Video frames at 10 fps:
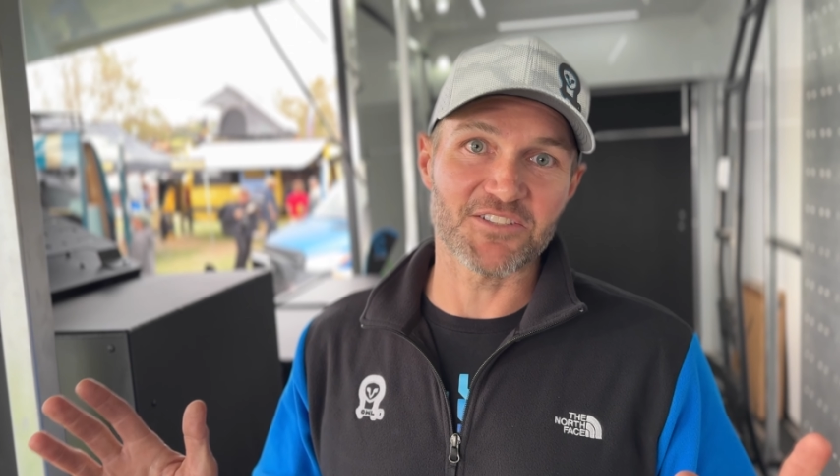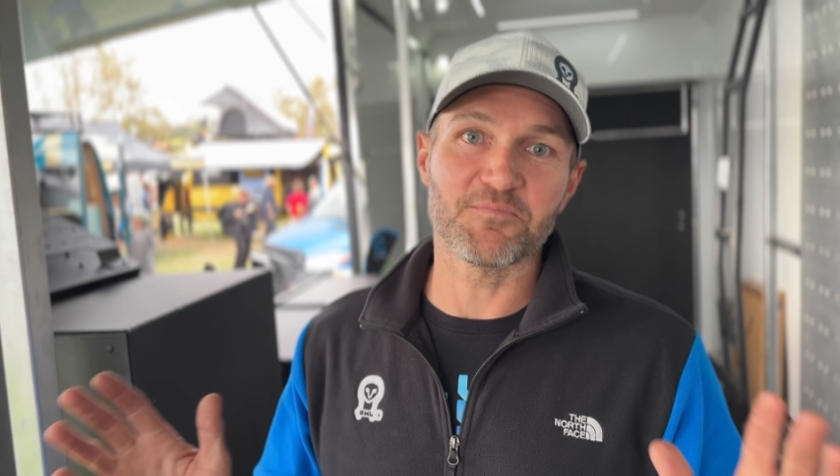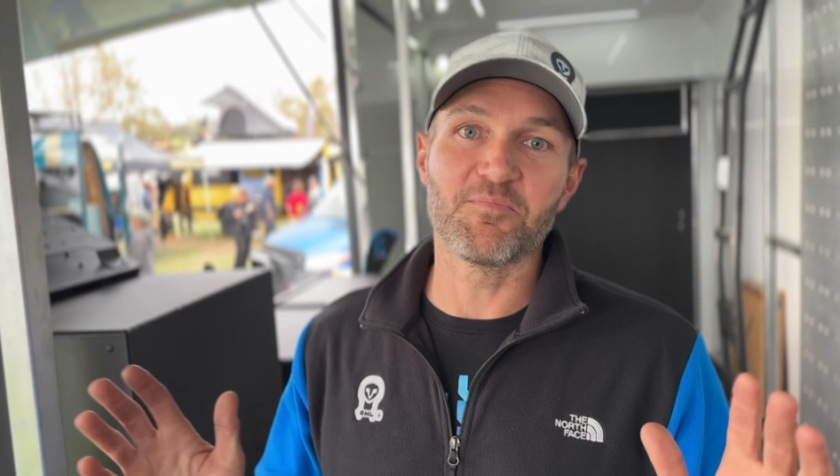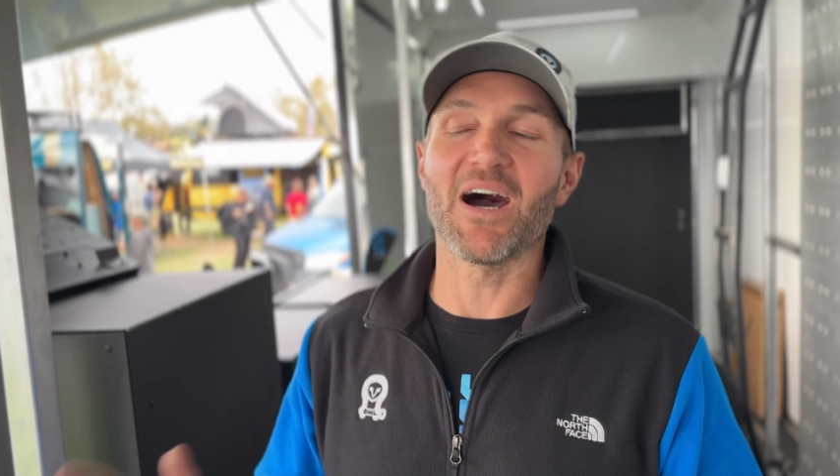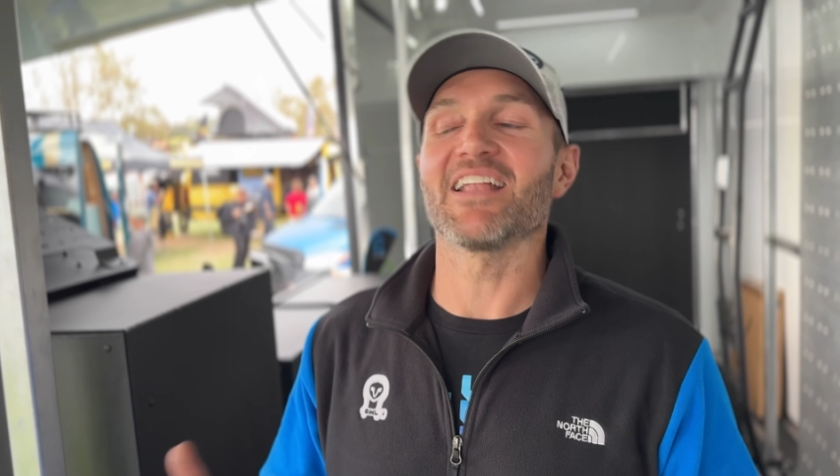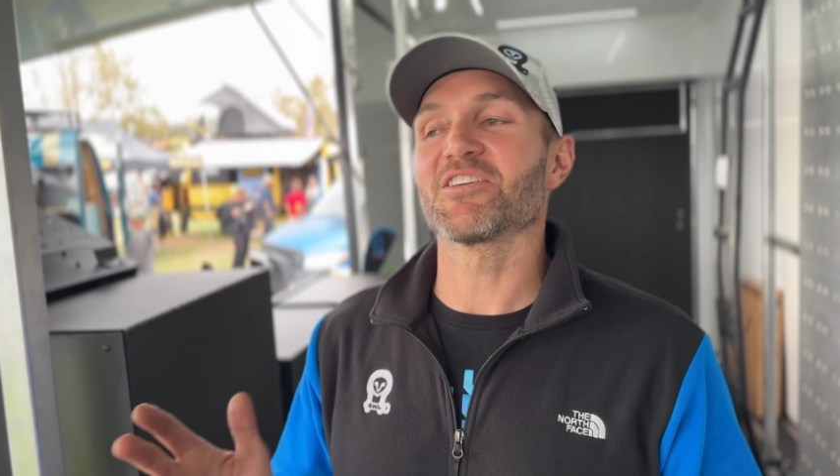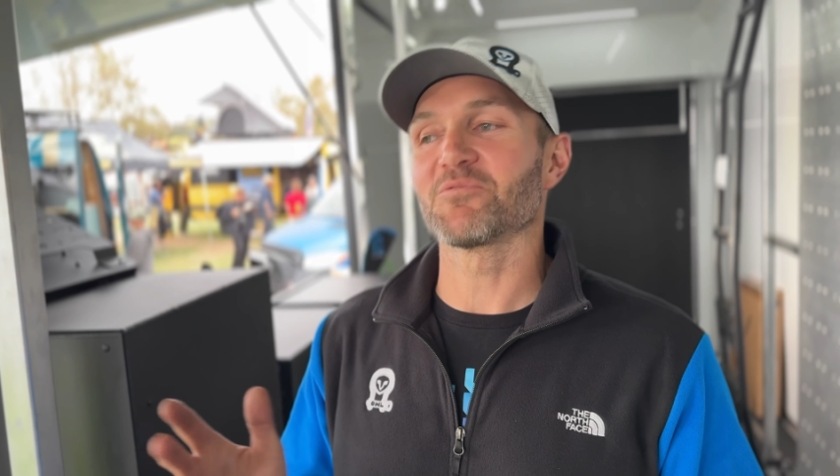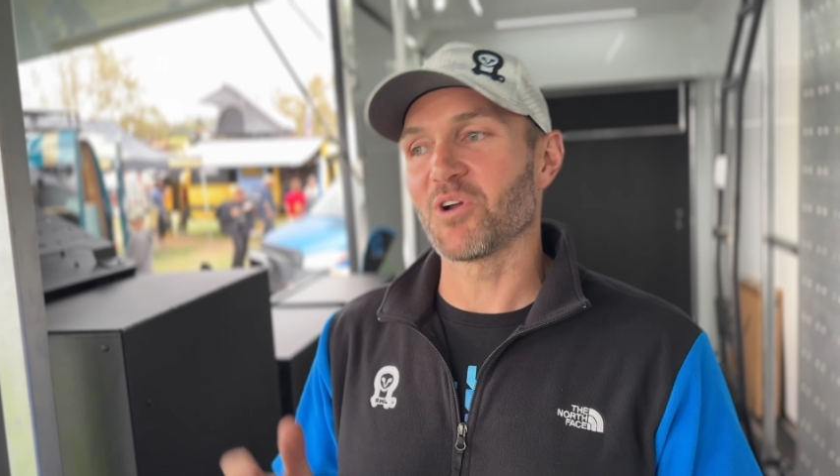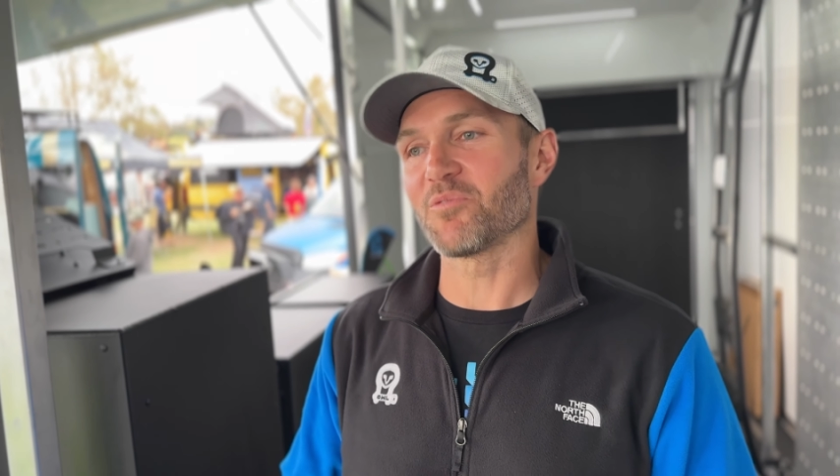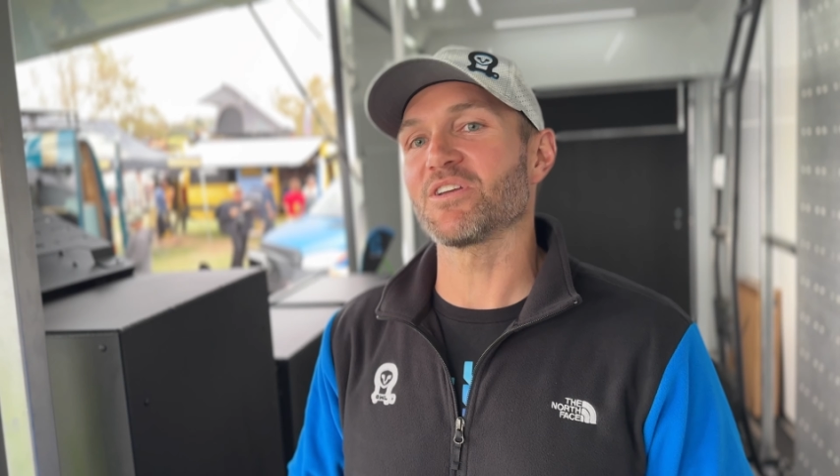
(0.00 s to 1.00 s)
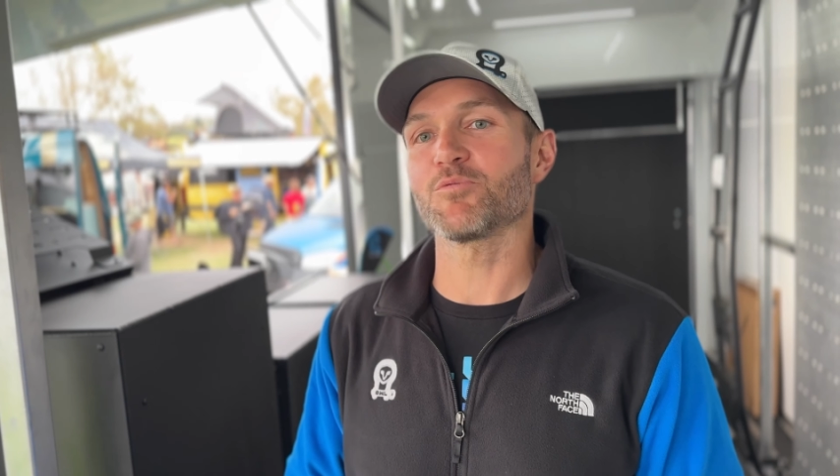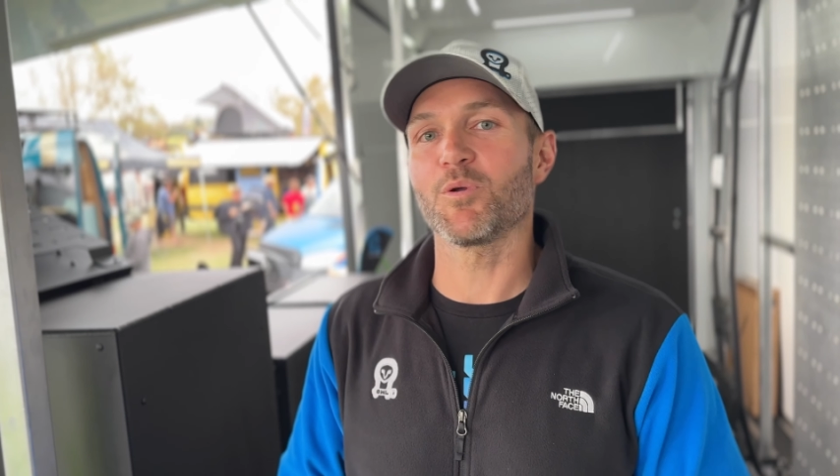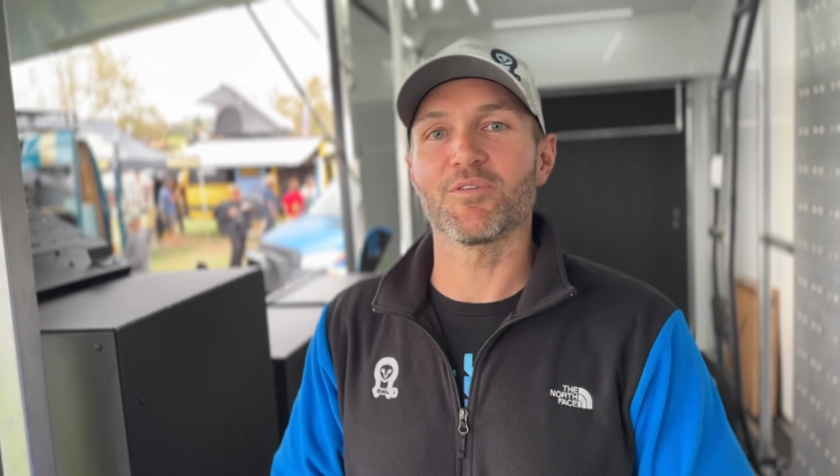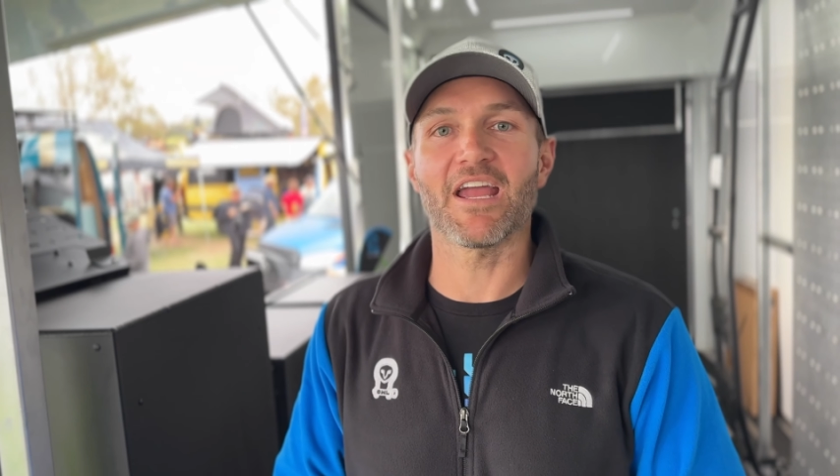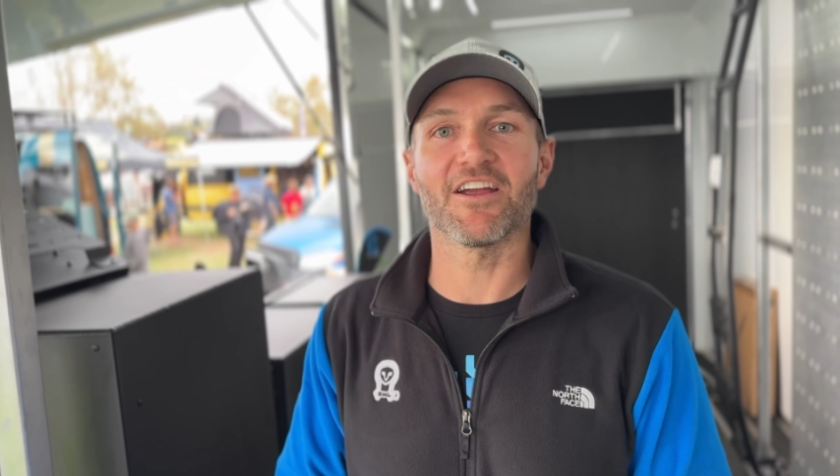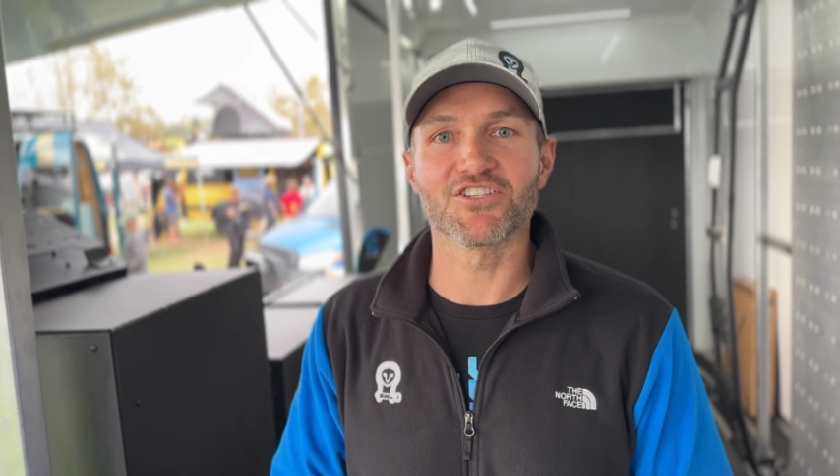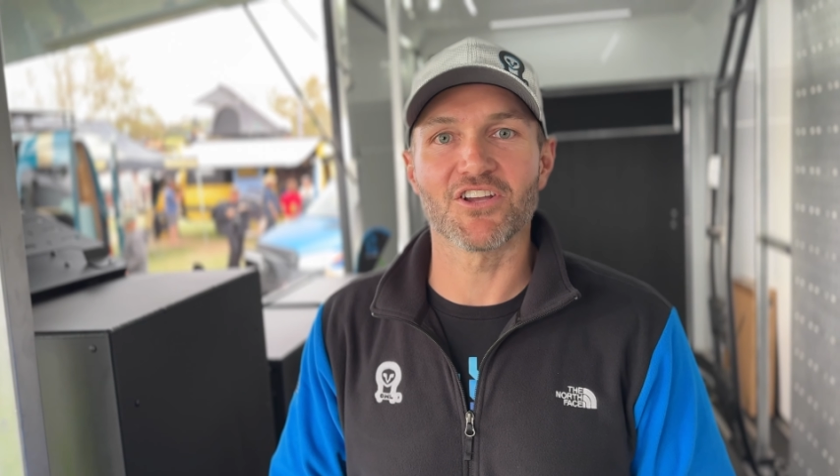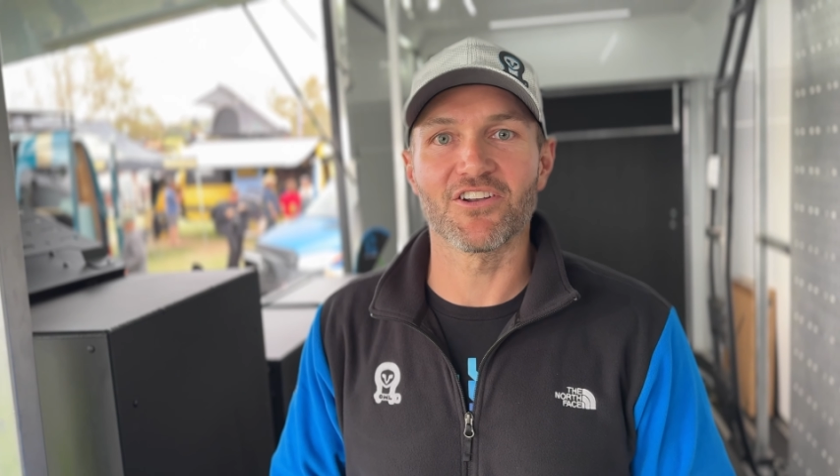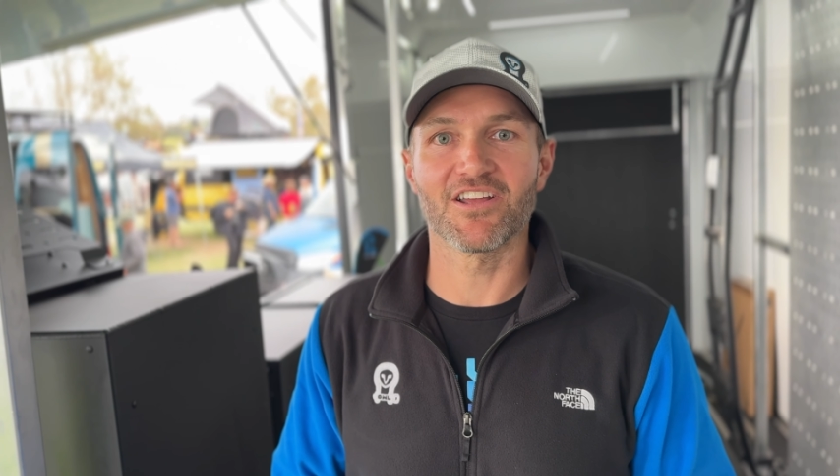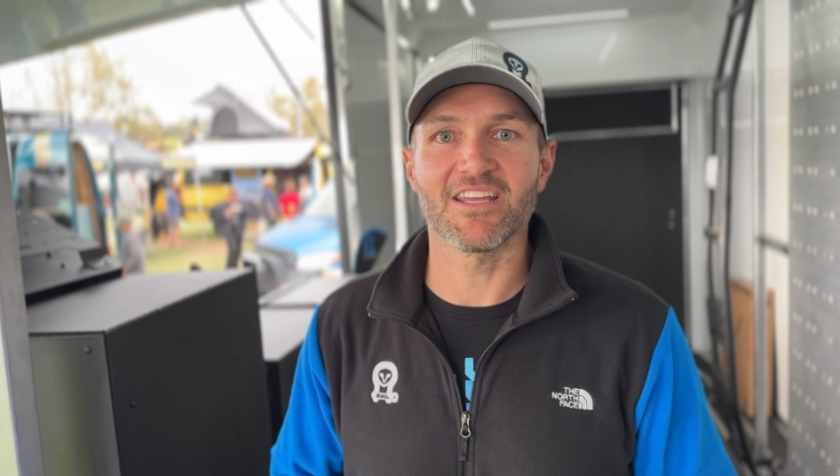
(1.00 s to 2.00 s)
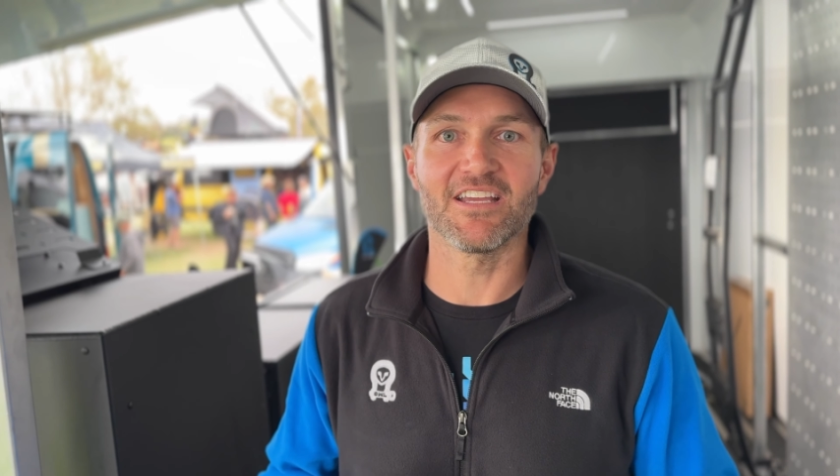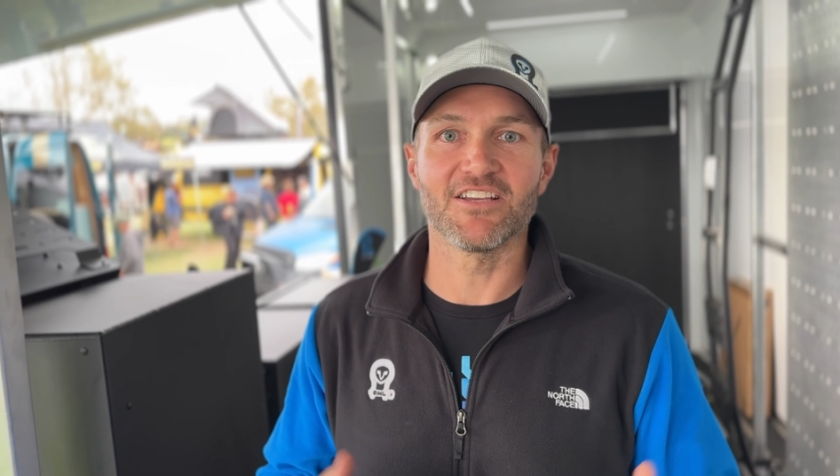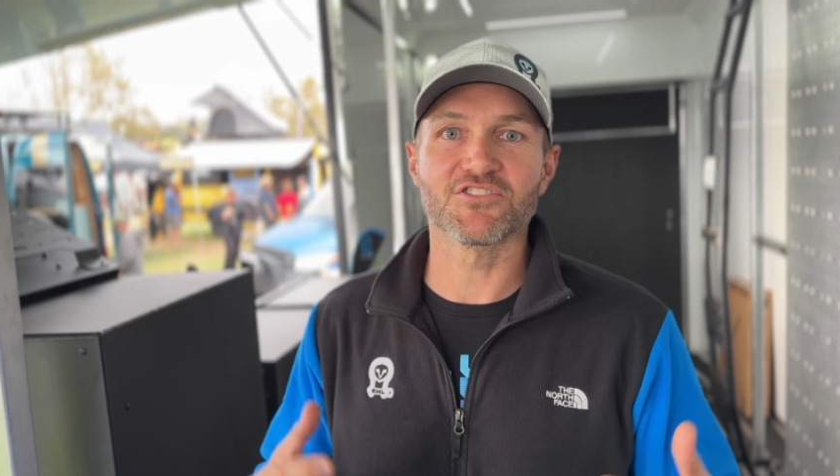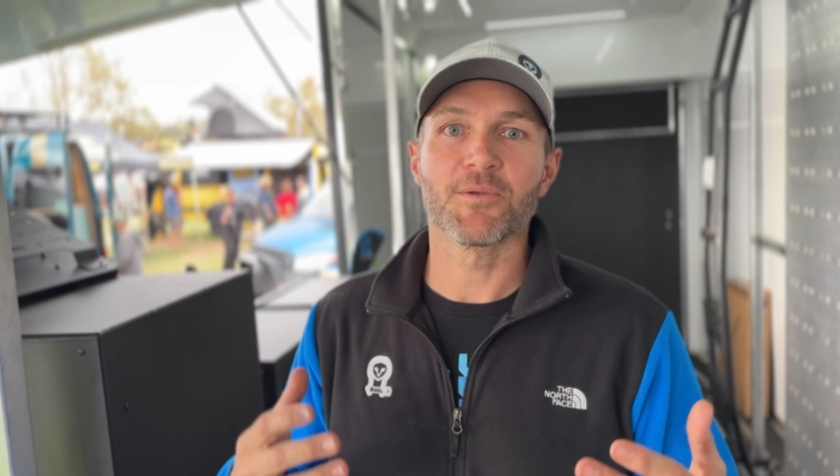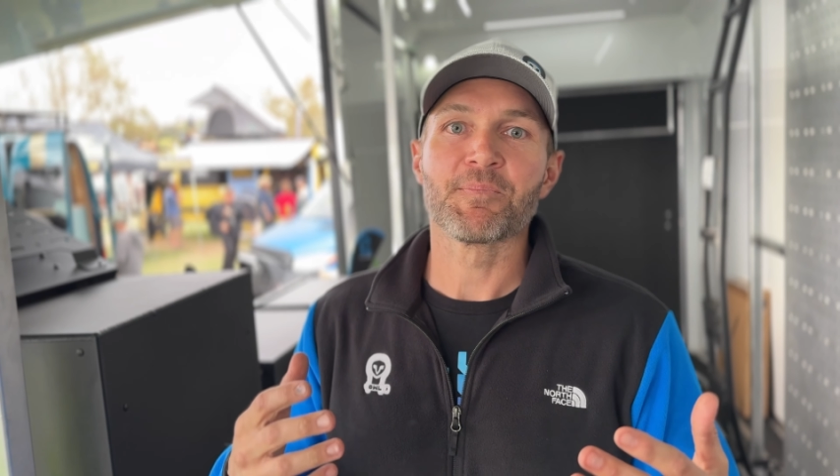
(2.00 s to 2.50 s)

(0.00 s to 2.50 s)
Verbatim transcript: but the real reason we moved to Arizona is